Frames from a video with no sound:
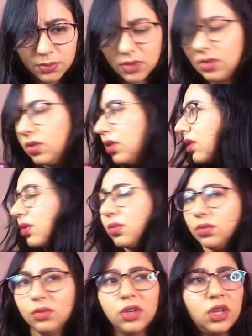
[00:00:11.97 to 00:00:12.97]
Oh no,
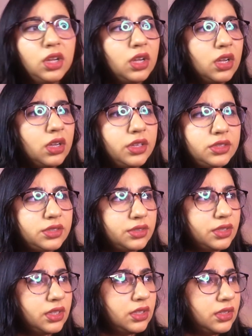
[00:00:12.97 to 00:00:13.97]
it's
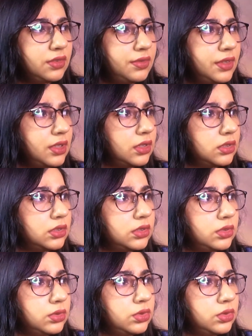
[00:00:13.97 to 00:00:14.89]
really difficult to